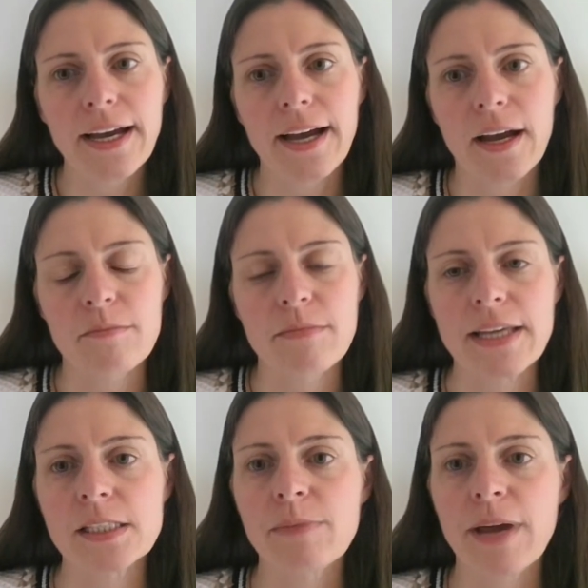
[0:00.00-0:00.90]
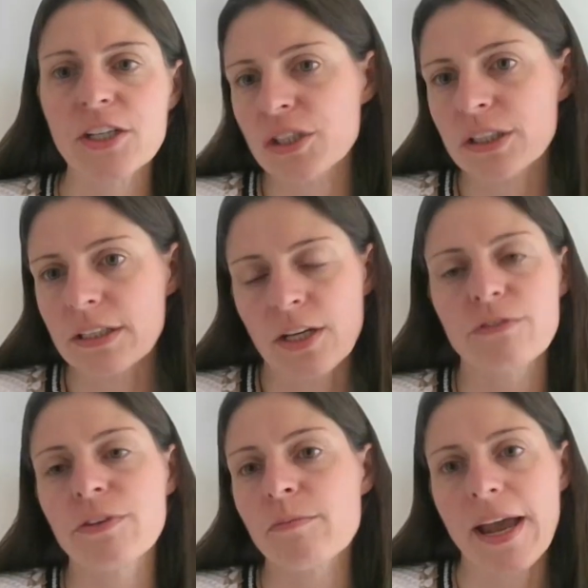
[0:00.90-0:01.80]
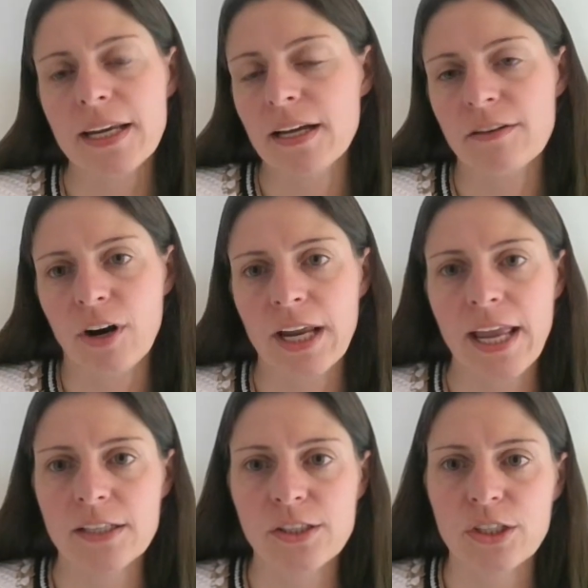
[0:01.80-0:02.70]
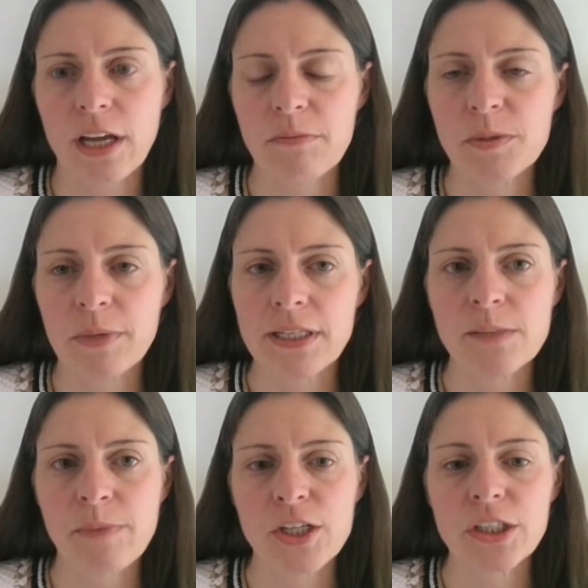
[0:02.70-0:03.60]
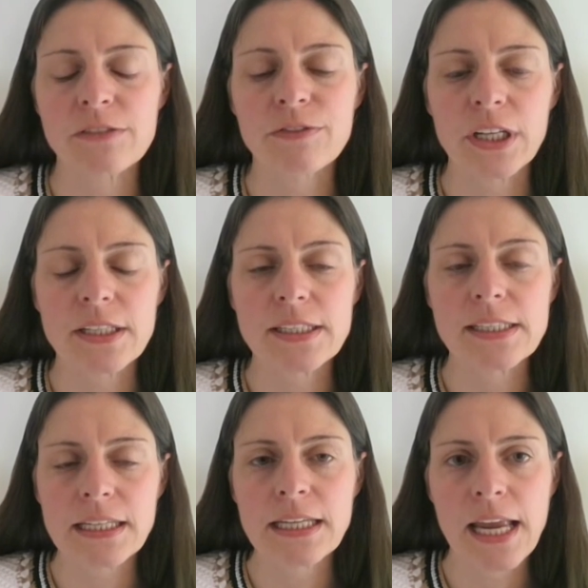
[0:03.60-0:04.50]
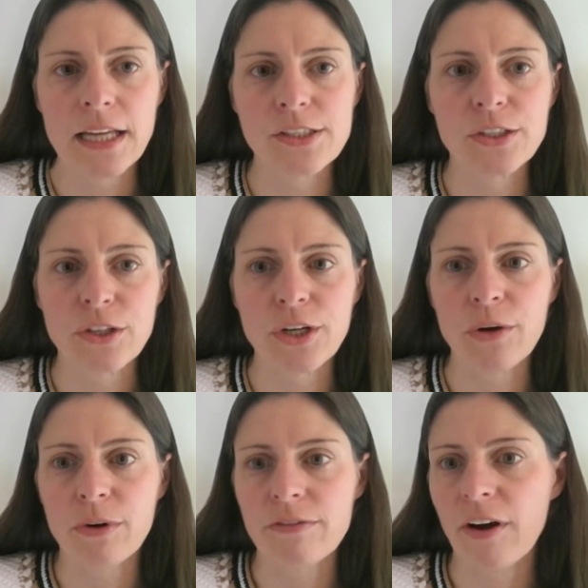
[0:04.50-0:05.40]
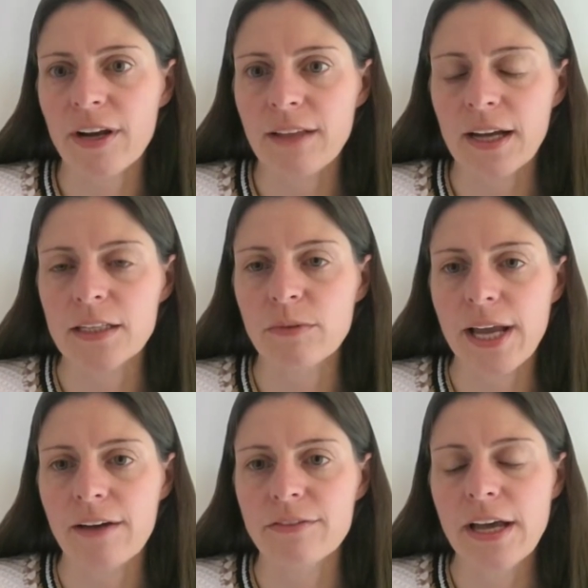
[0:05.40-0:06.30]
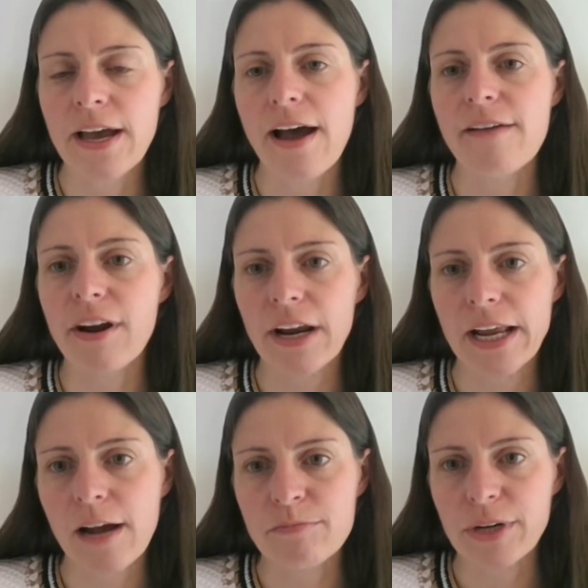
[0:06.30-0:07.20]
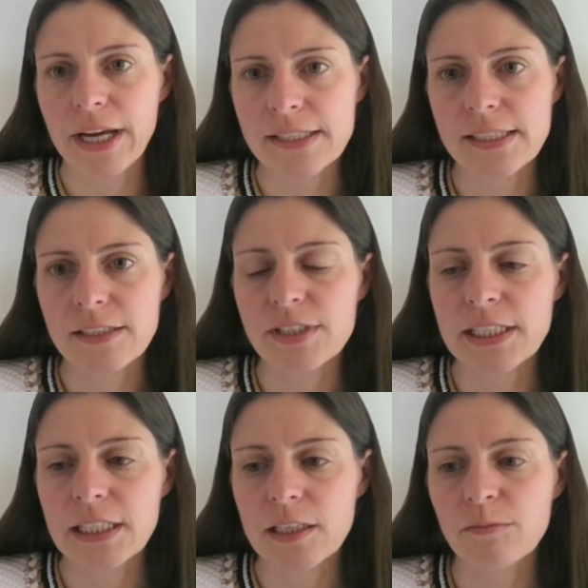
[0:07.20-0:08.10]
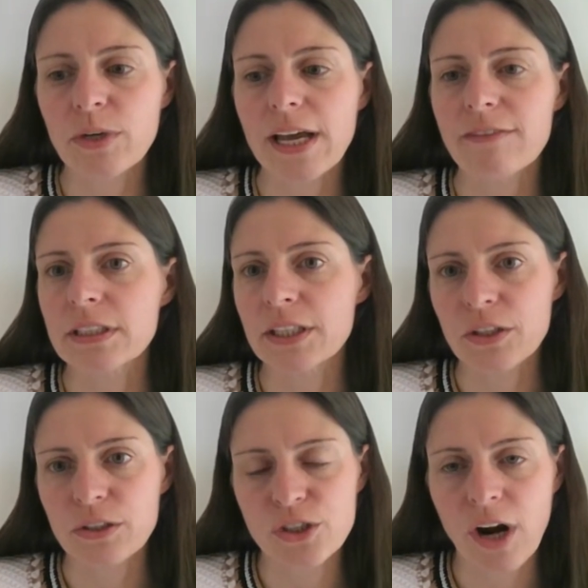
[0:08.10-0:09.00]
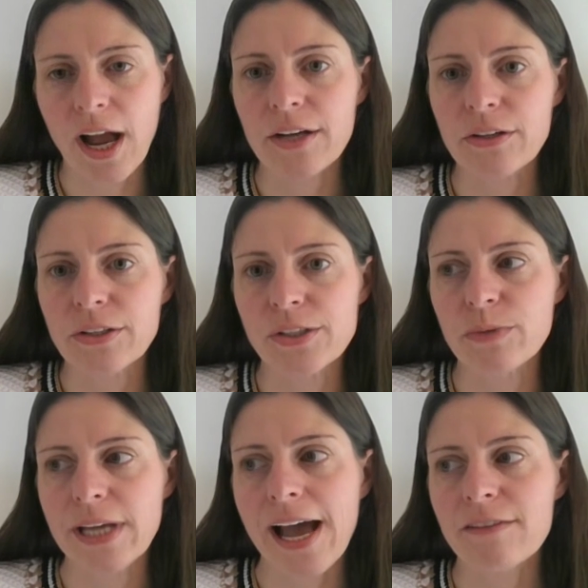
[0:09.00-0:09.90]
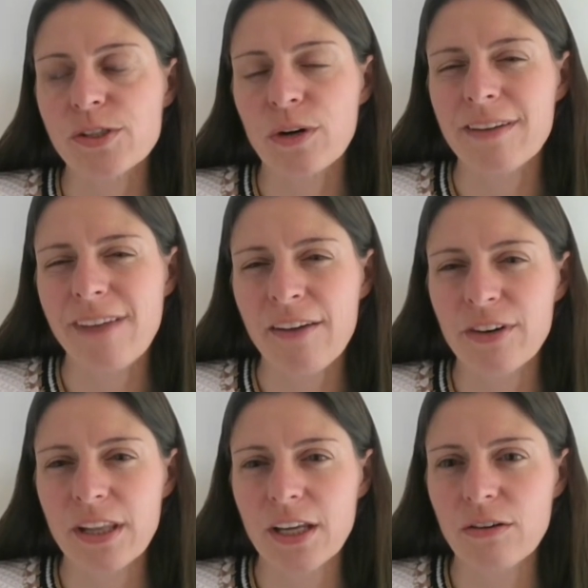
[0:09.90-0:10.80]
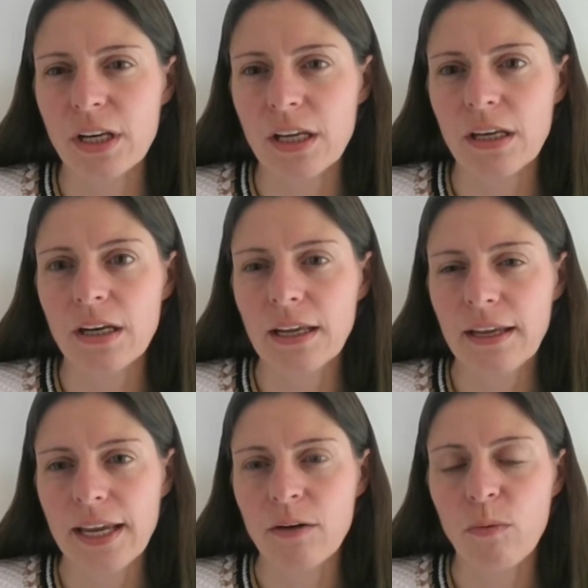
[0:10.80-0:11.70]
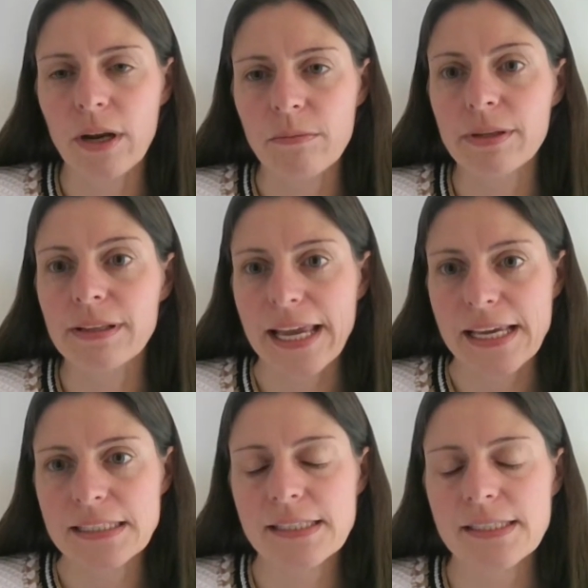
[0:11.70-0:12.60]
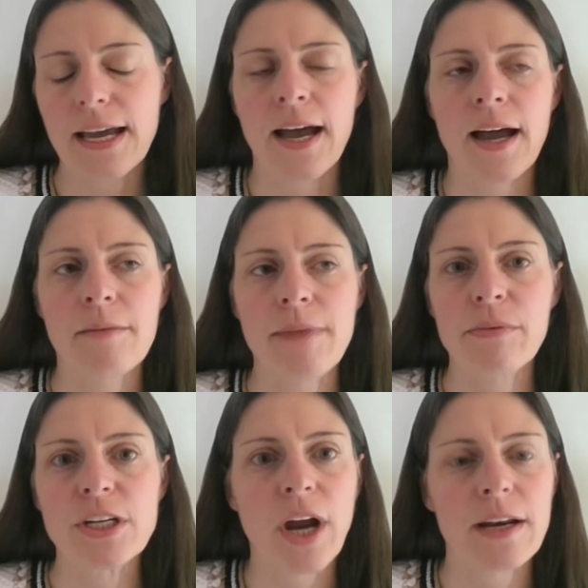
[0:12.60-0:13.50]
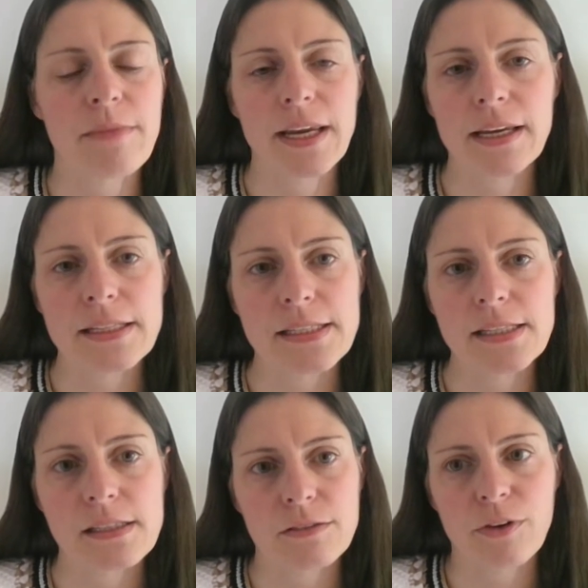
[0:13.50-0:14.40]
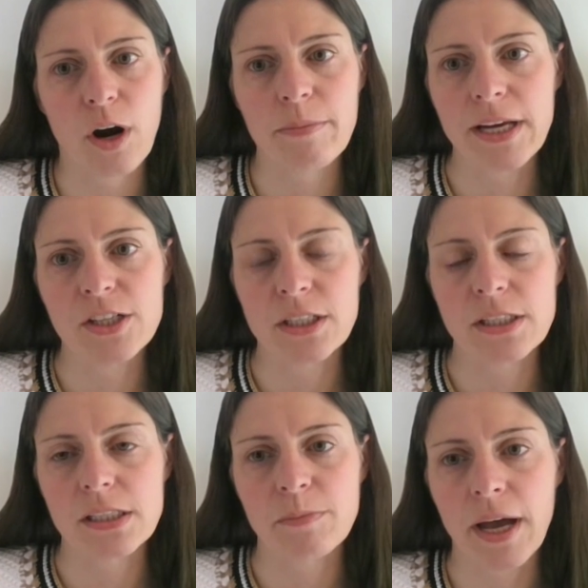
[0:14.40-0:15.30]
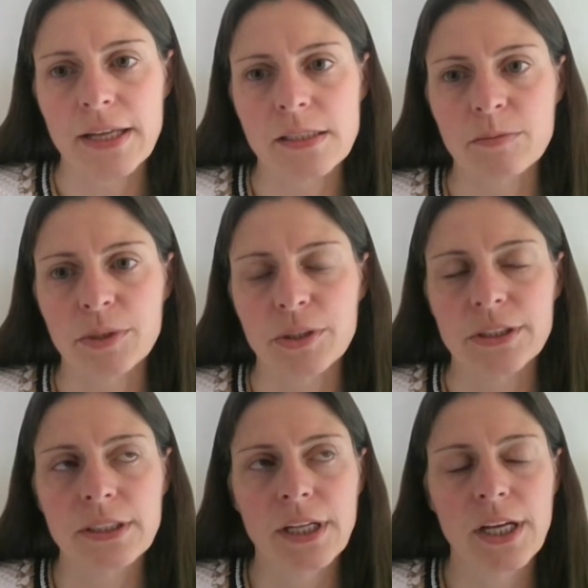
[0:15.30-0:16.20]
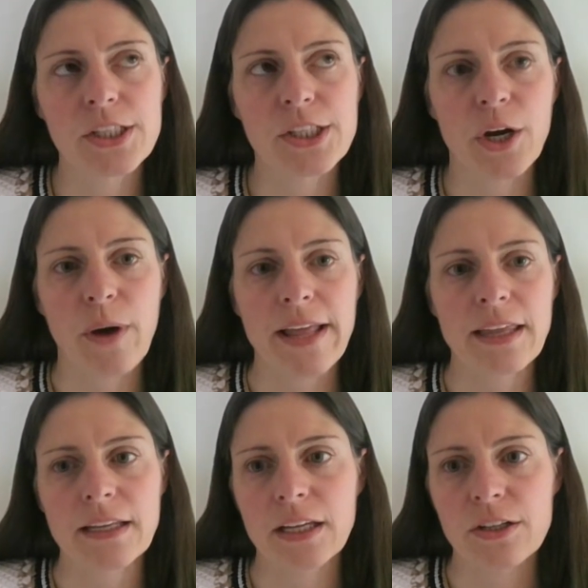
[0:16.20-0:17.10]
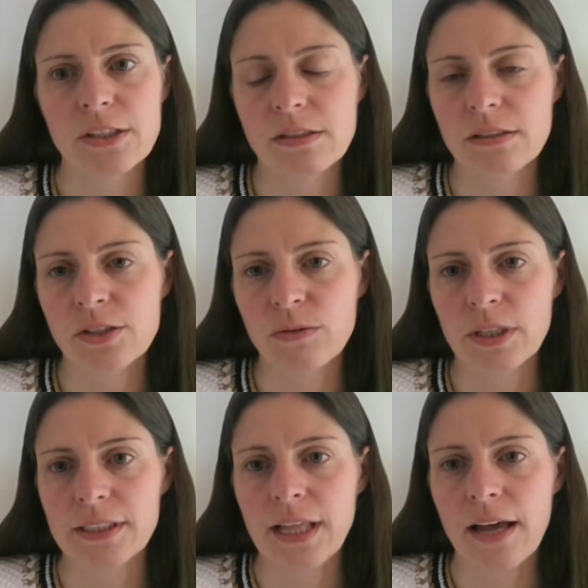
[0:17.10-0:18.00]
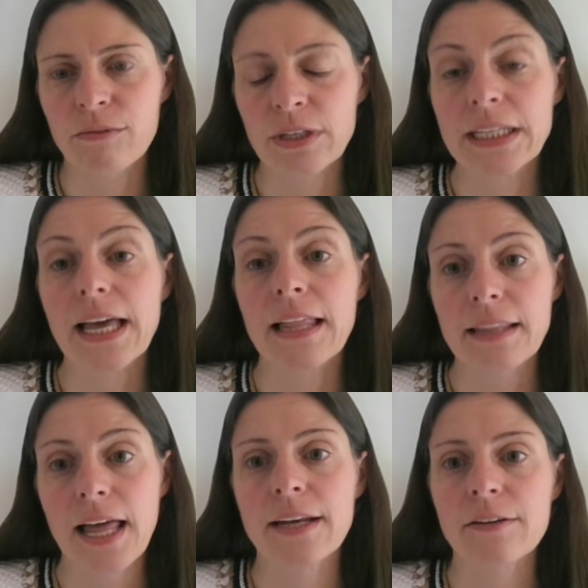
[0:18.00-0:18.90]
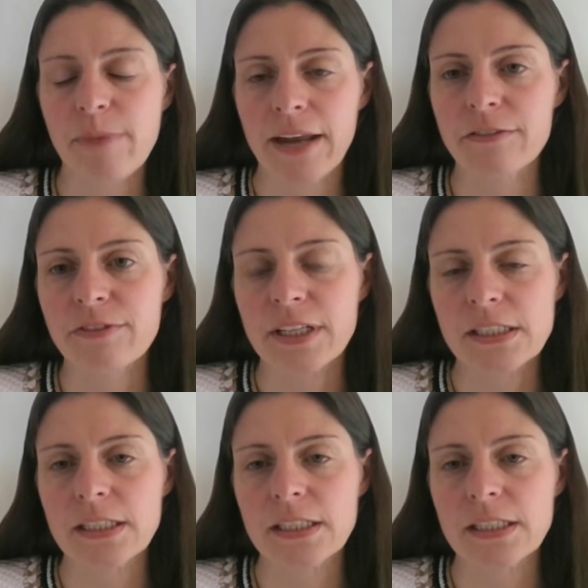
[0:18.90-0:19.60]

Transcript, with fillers: um, especially, you know, for many of our cancer types, but especially for skin cancer, you know, we're very lucky. We have a very comprehensive team. We have clinical trials. We have sort of everything you need in one place. Um, and we try to make it as easy for our patients as possible. So I think there's there's real, really a lot of benefits